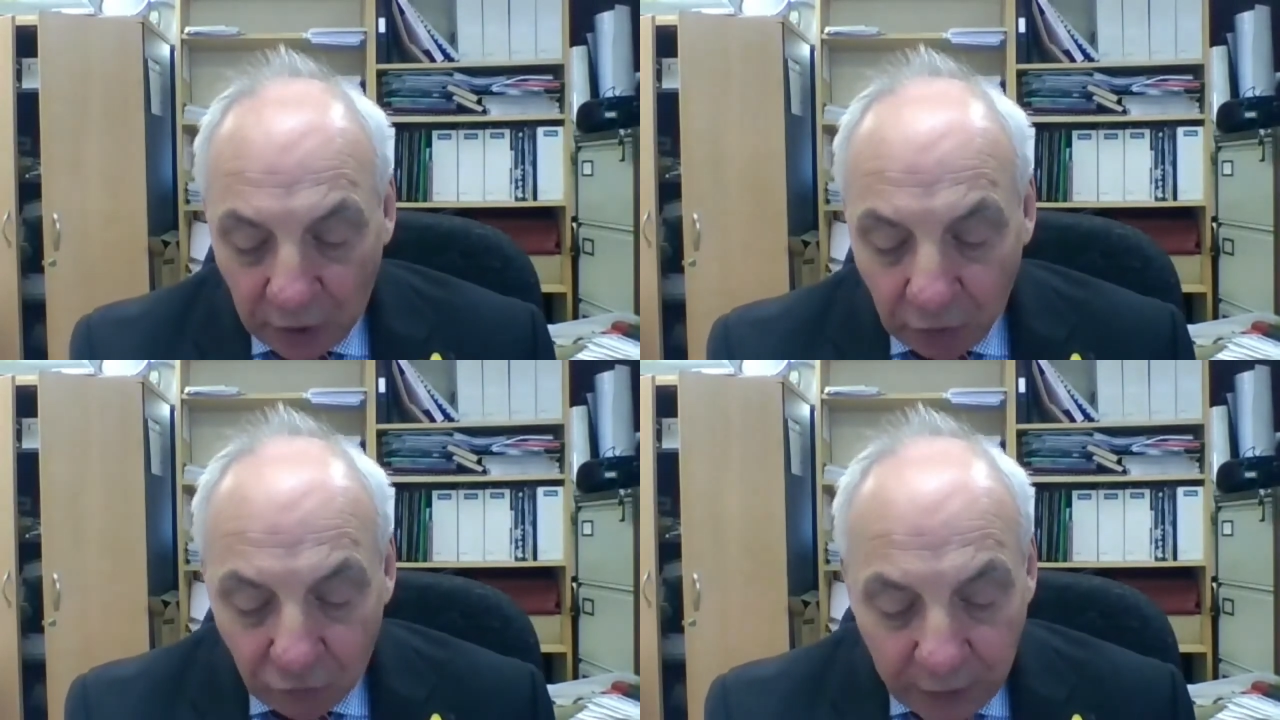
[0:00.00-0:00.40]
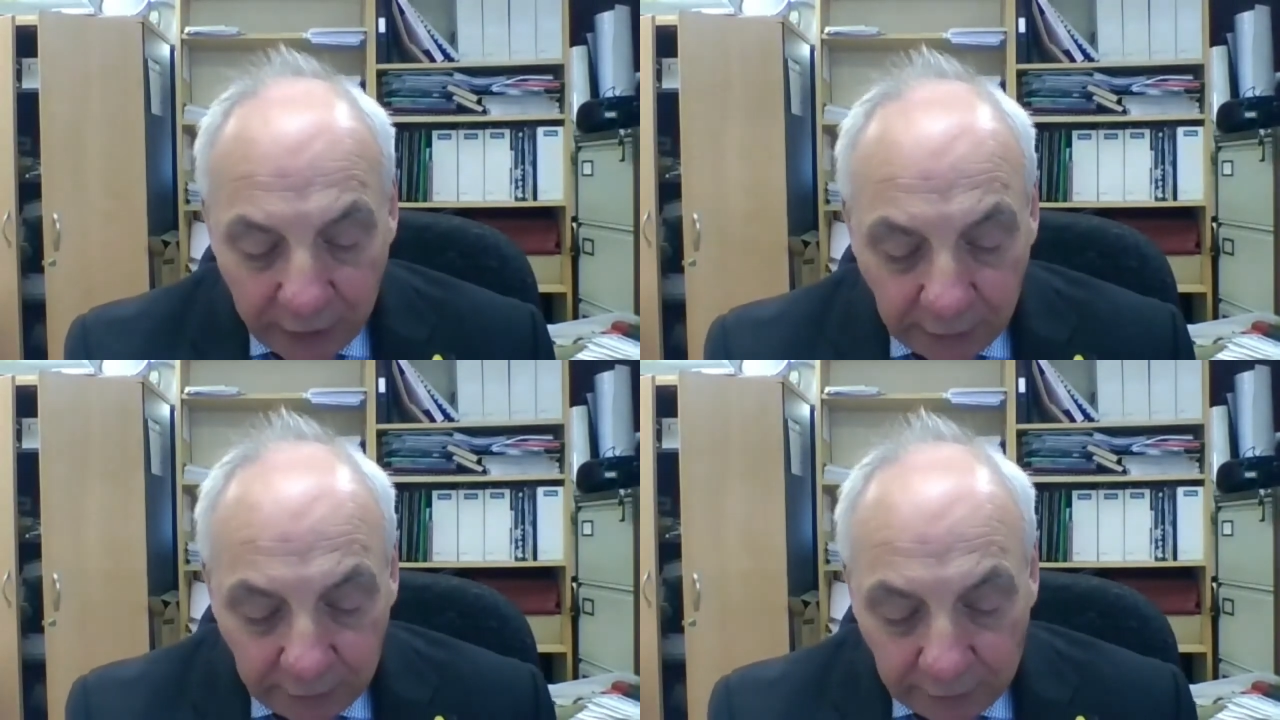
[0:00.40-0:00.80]

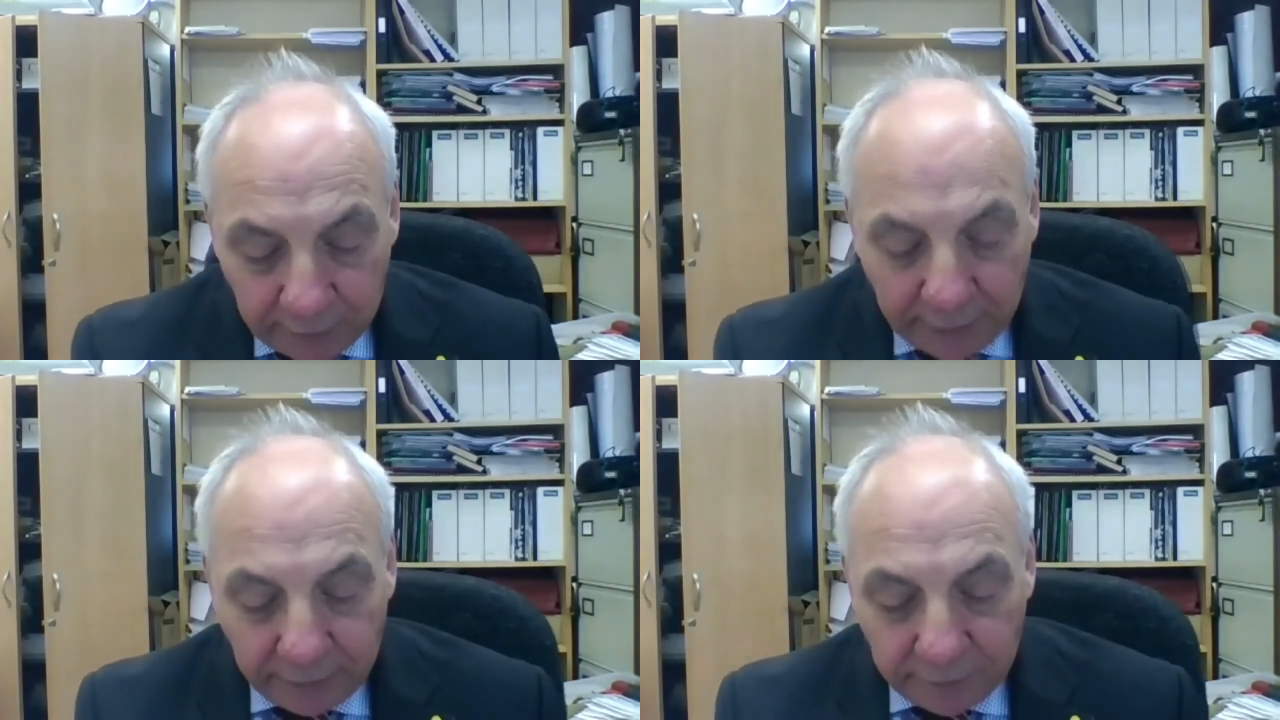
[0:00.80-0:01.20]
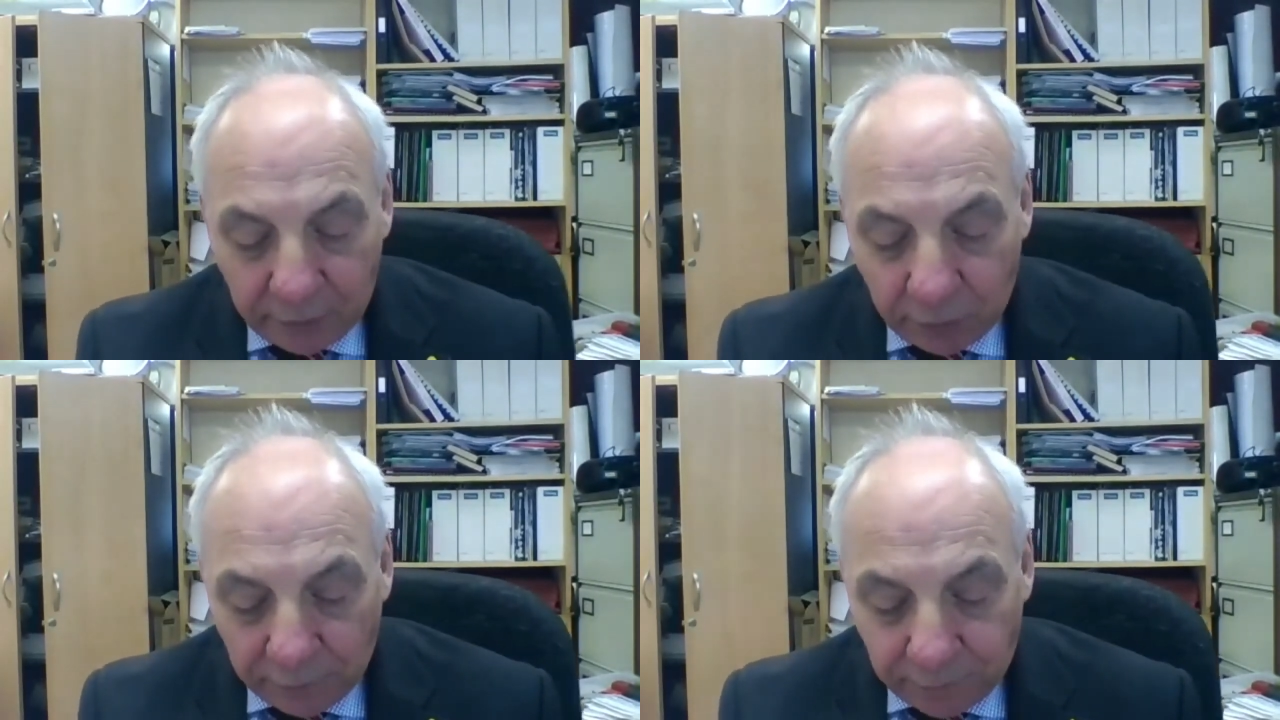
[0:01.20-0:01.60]
regulated
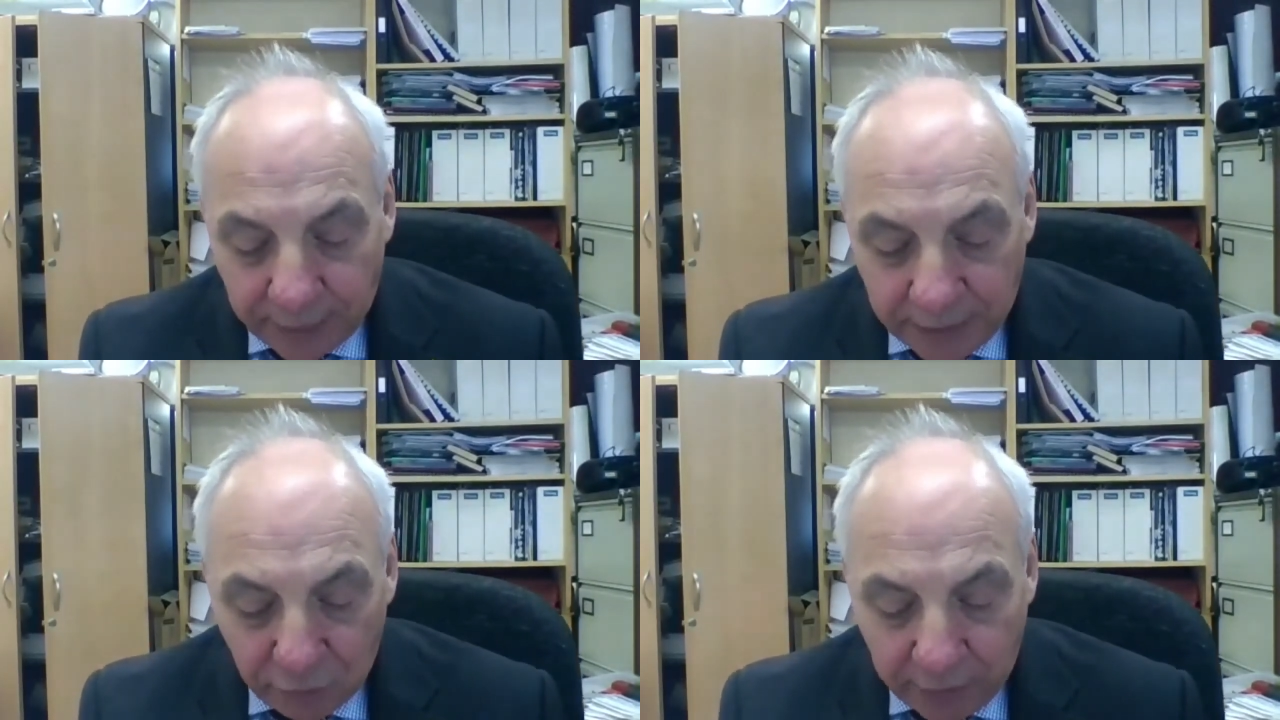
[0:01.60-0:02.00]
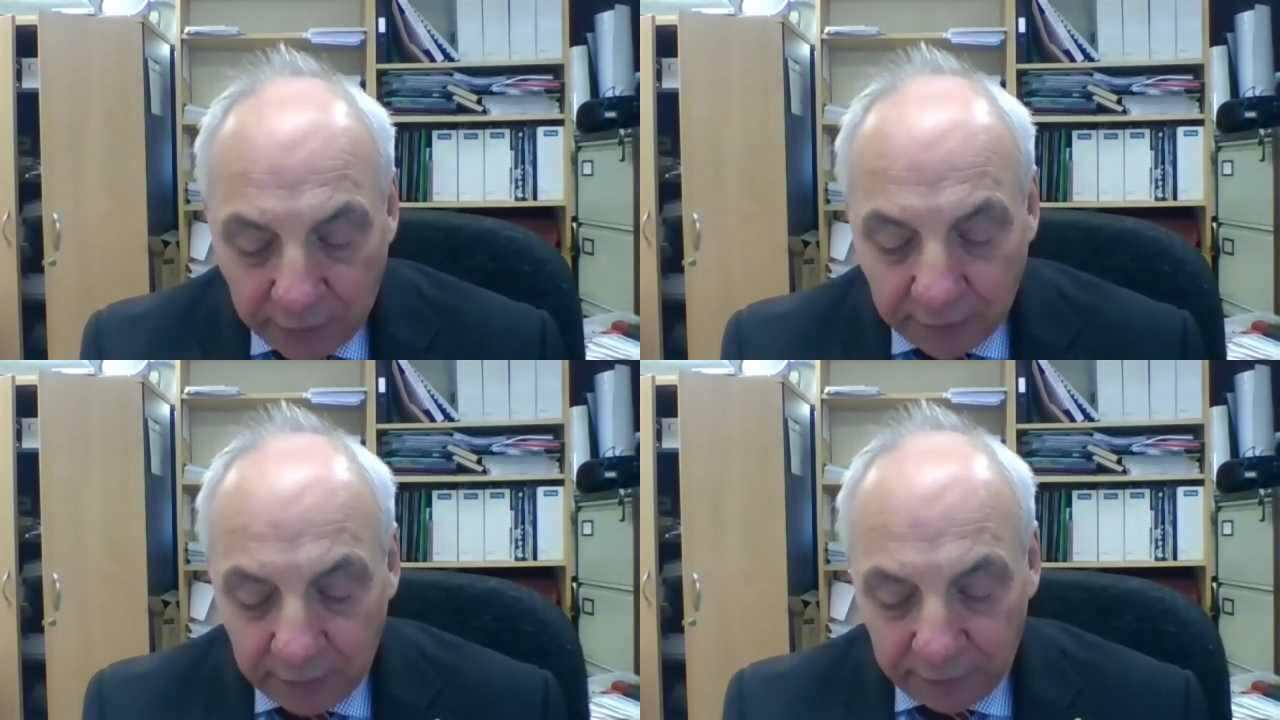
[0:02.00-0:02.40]
tenancies with fair
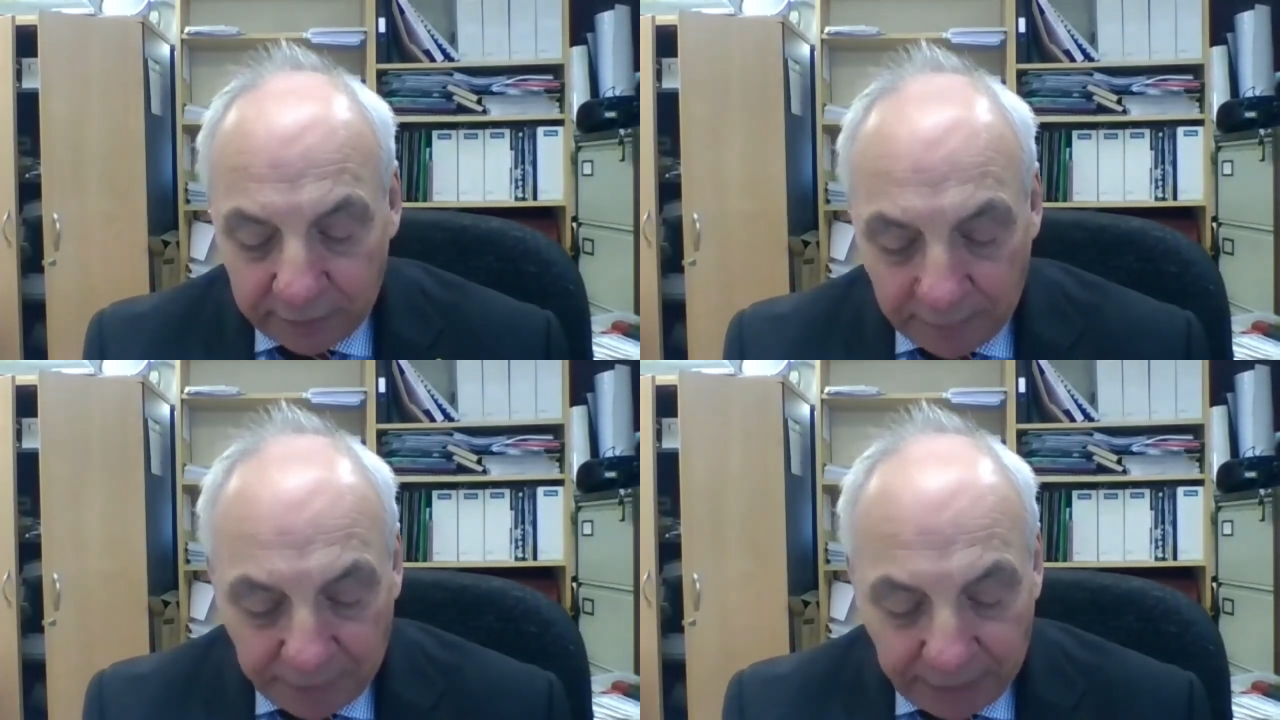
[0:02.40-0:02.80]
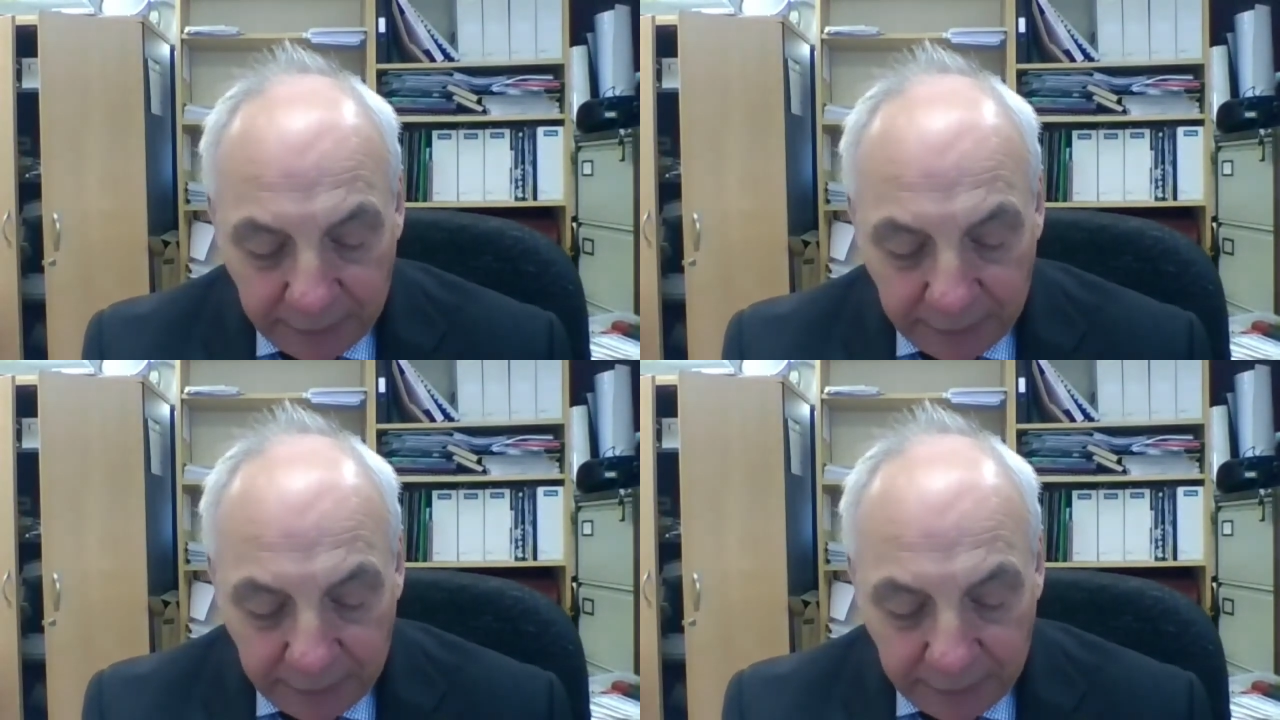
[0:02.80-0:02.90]
rents set by